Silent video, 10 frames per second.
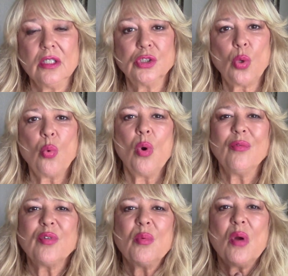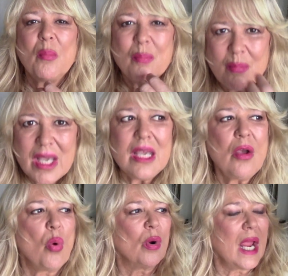So for
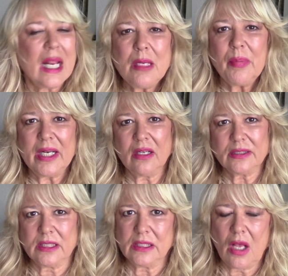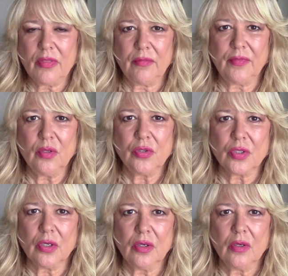me or anybody else to tell the
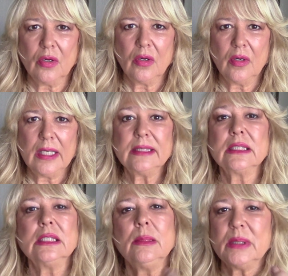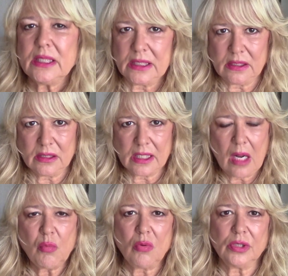future is limiting,
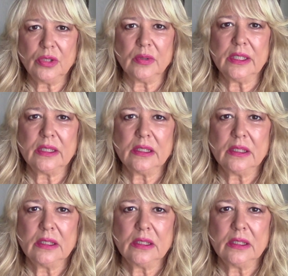and I won't do it.